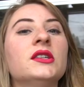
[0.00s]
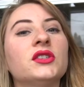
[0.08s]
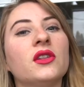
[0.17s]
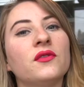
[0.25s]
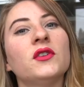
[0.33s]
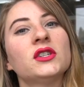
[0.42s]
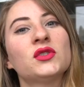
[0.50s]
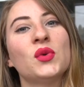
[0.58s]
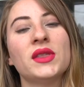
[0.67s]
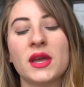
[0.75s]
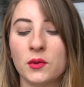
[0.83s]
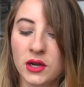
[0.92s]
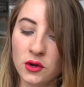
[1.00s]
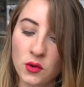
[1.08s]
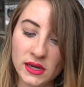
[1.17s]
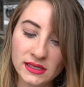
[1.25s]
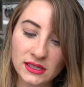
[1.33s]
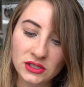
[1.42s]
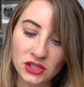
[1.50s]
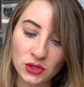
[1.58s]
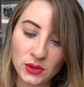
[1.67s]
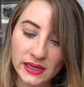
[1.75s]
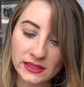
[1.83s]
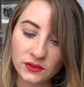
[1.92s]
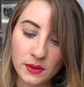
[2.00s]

So the first one that we're going to do is